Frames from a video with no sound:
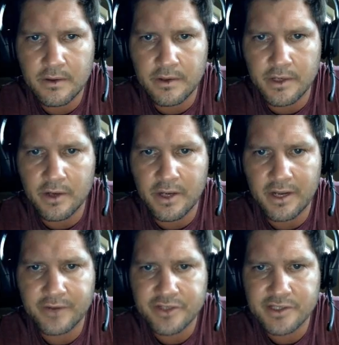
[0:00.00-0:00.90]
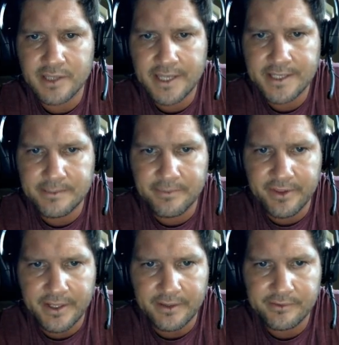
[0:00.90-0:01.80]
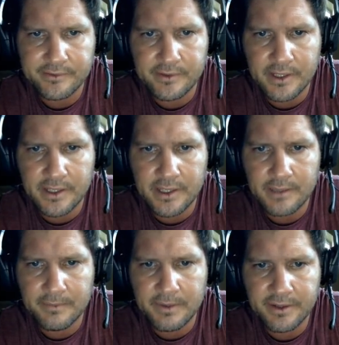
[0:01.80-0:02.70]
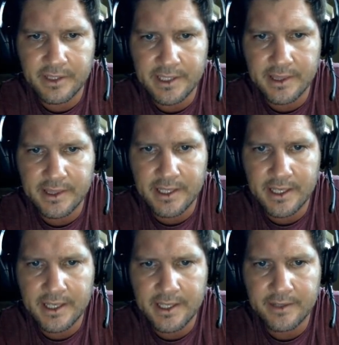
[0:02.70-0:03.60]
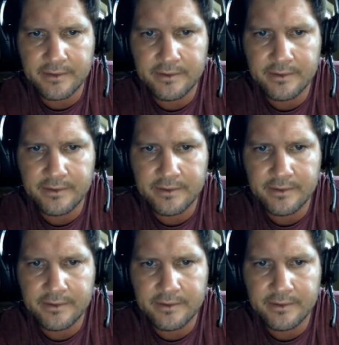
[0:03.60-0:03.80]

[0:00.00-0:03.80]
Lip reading: You know, and I'll just like some things. I already like that.